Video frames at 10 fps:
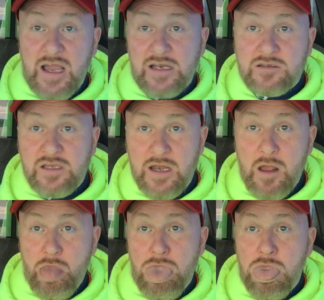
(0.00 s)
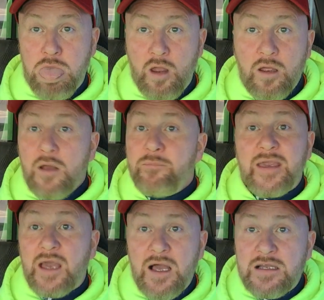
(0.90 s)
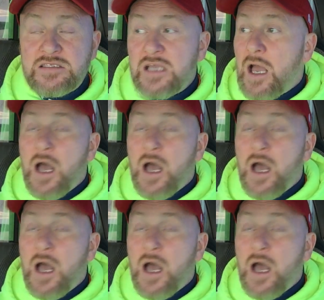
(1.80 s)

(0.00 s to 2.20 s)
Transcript: I didn't, you know, because